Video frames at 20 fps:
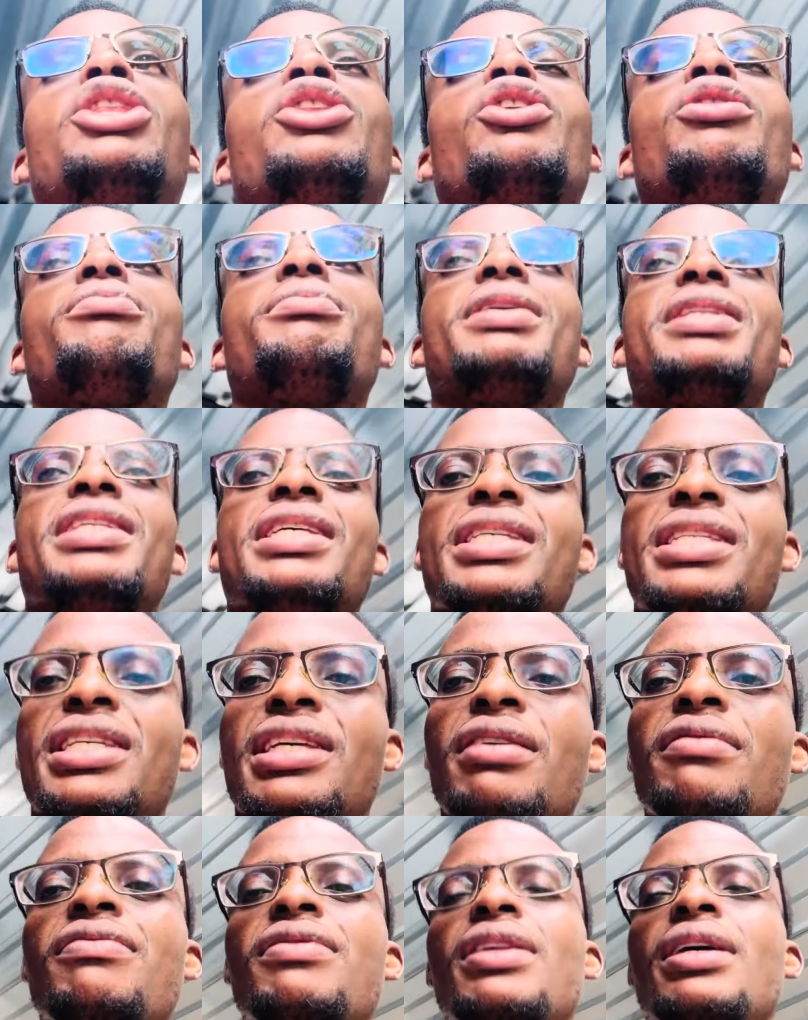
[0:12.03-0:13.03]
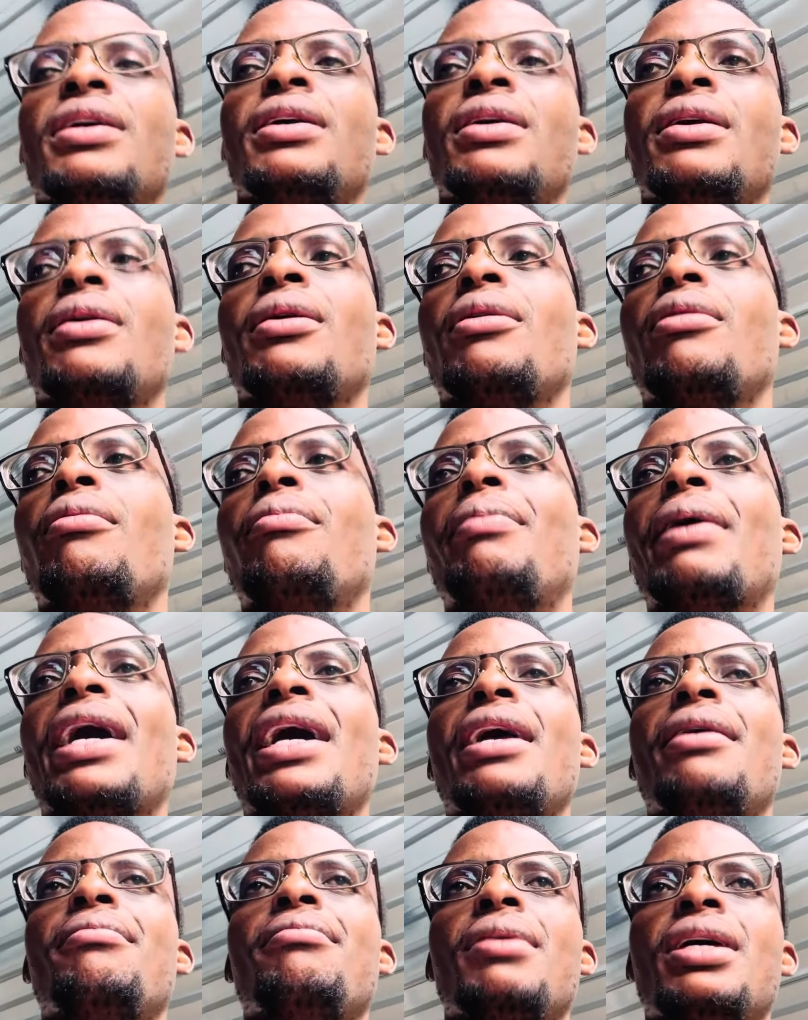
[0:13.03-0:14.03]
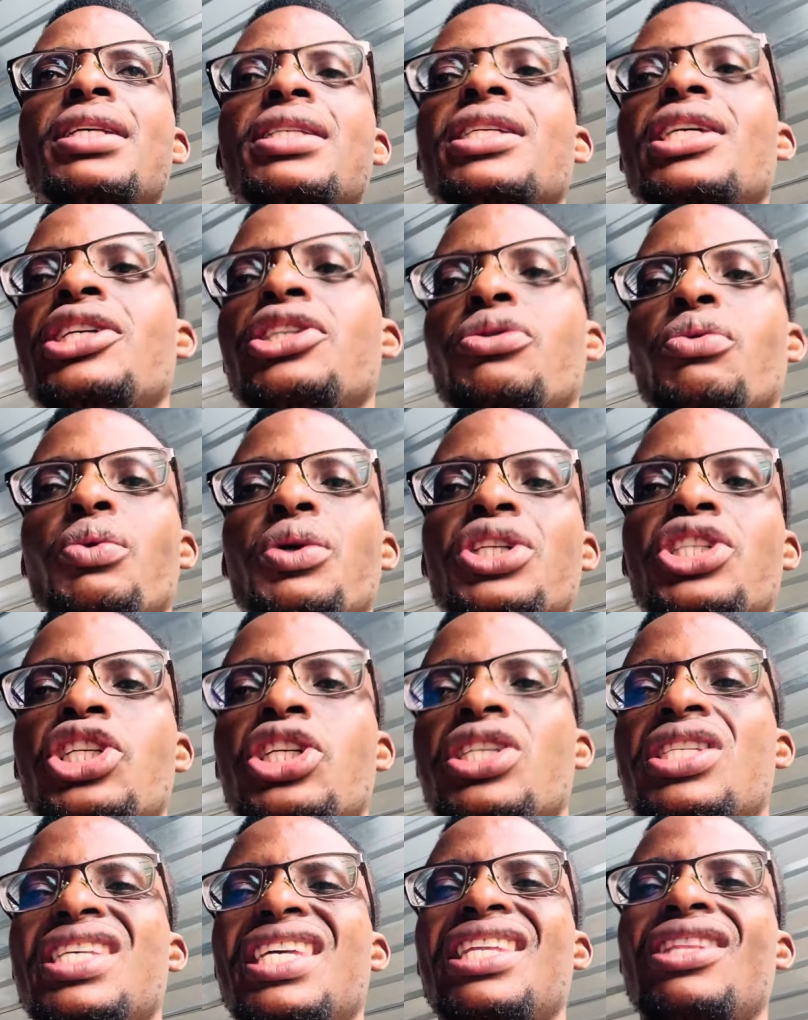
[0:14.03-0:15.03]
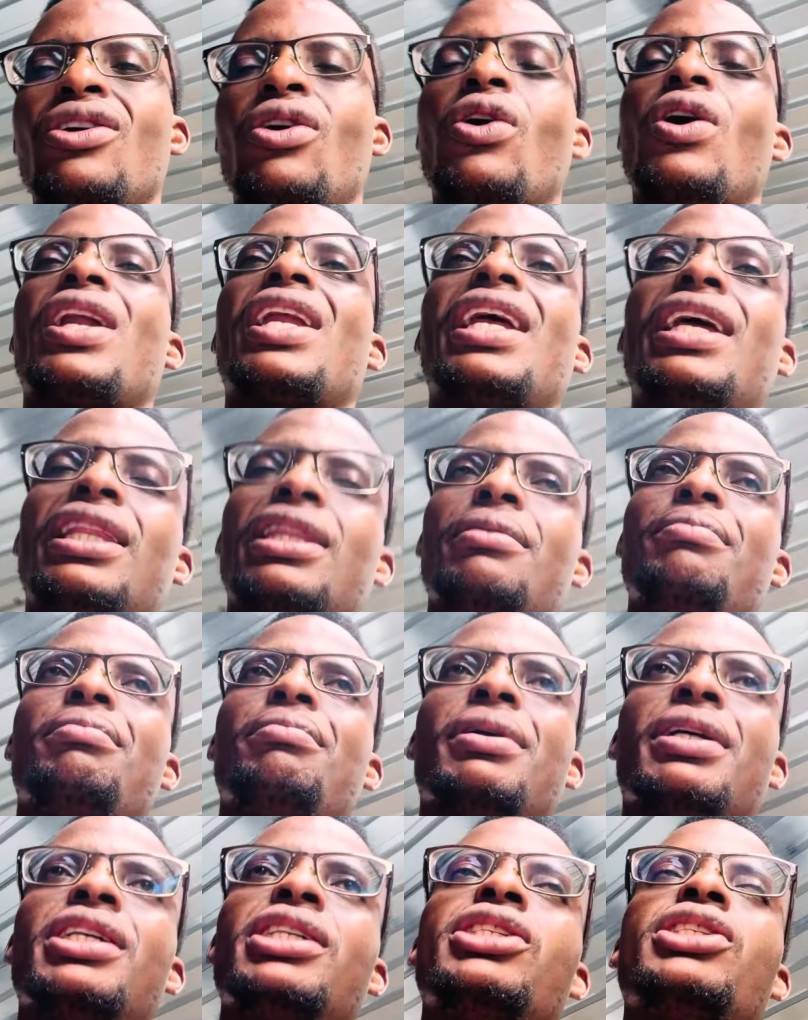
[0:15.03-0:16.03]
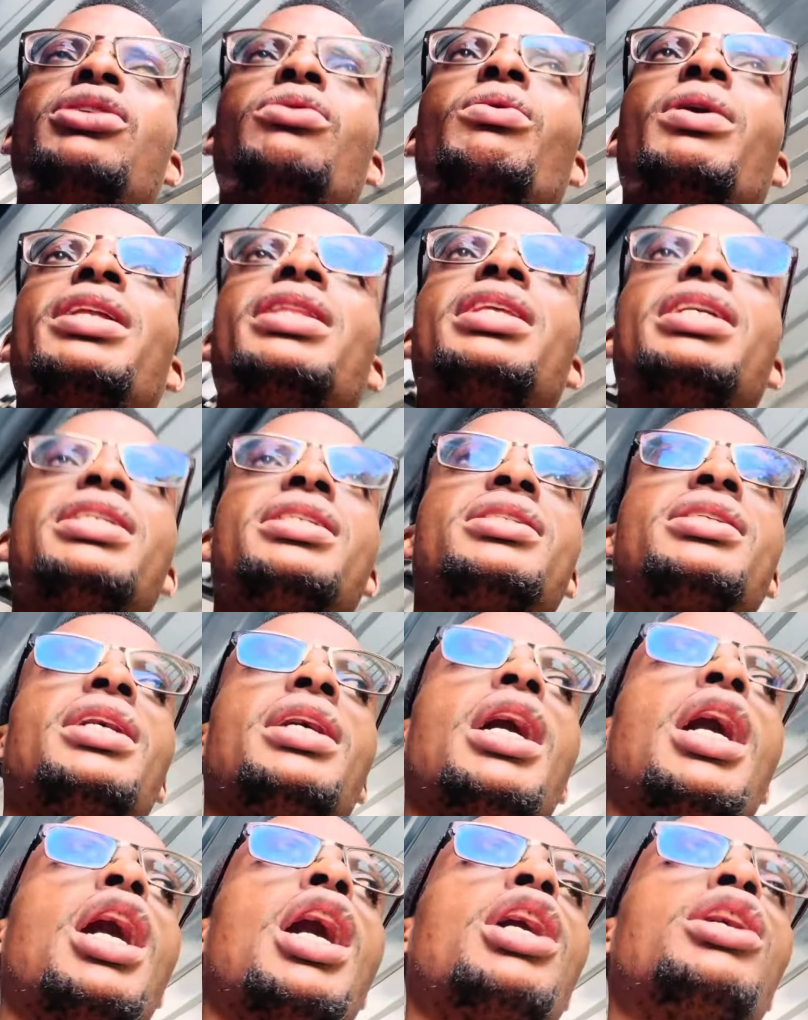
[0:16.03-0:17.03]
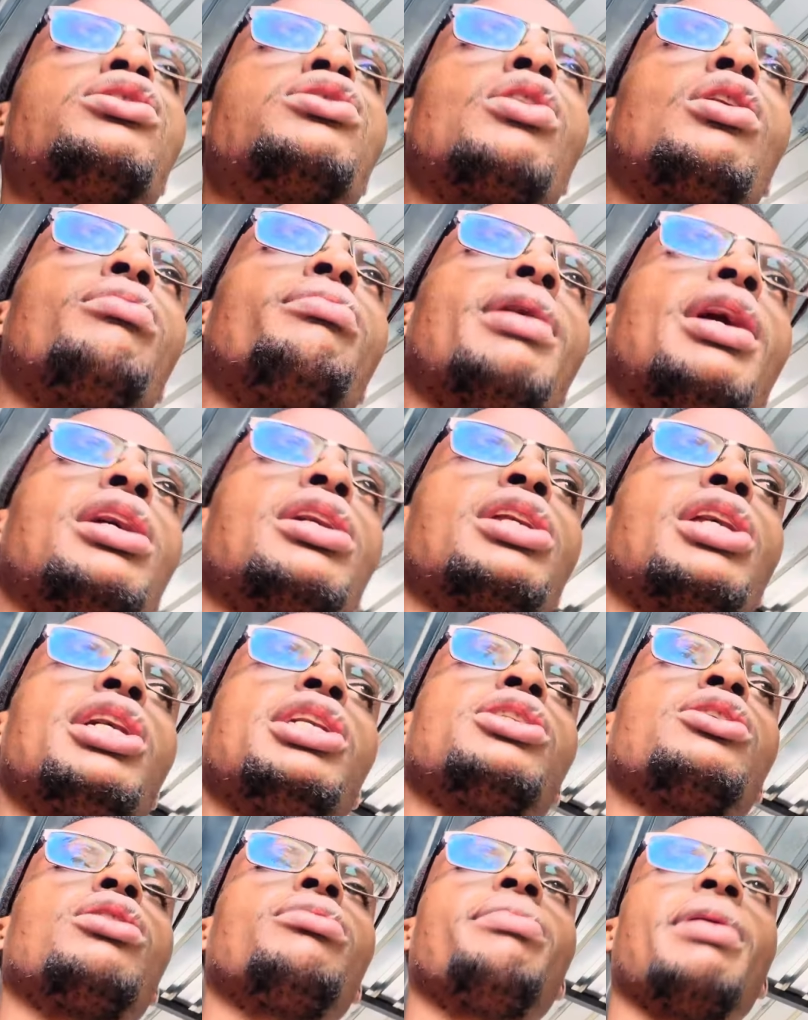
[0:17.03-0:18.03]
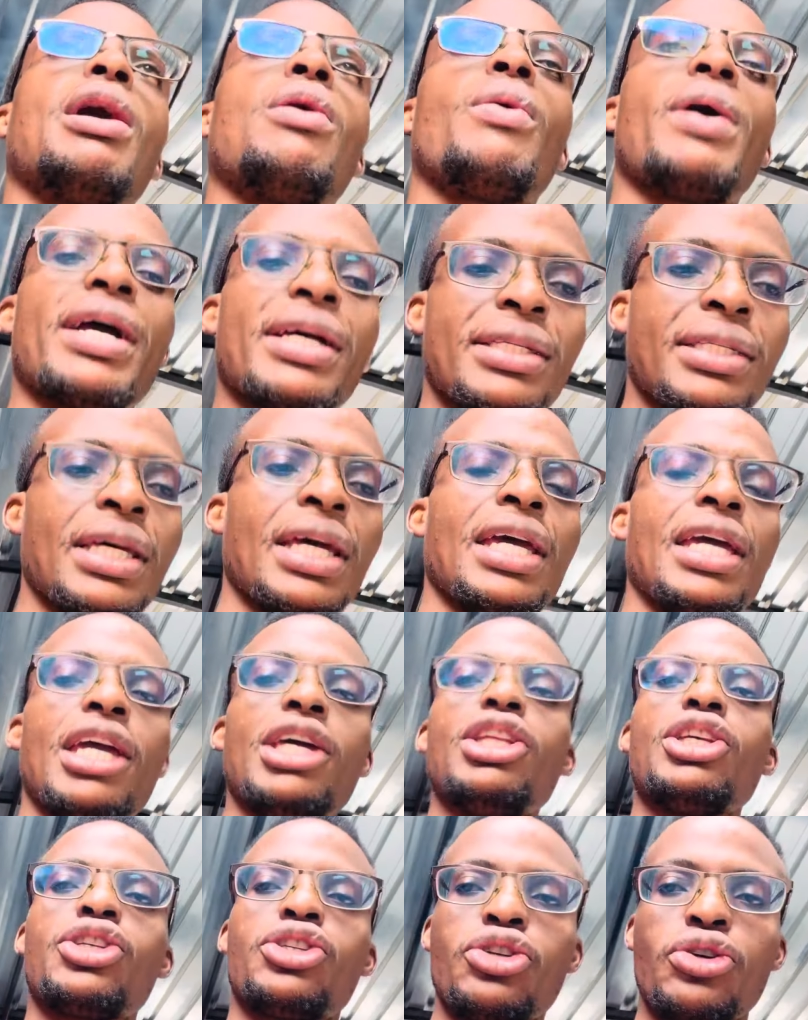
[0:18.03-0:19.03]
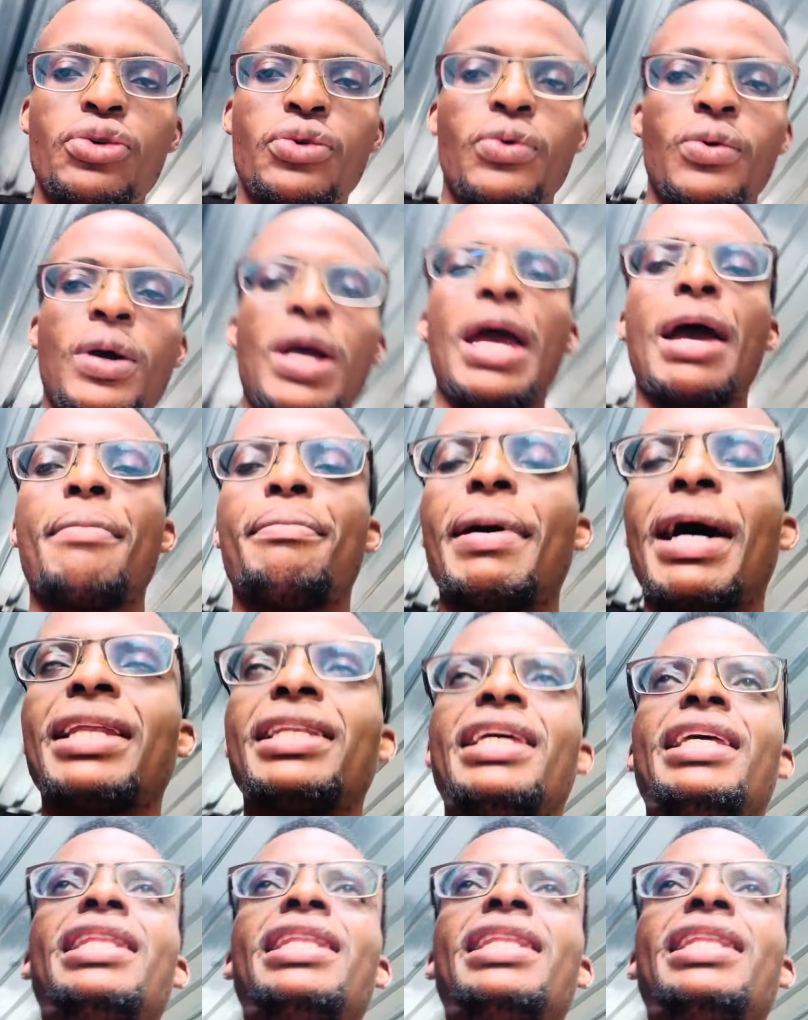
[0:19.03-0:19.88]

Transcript: don't be deceived by a message which is incorrectly preached when they say ah oh, it's all by grace not by works it is true but they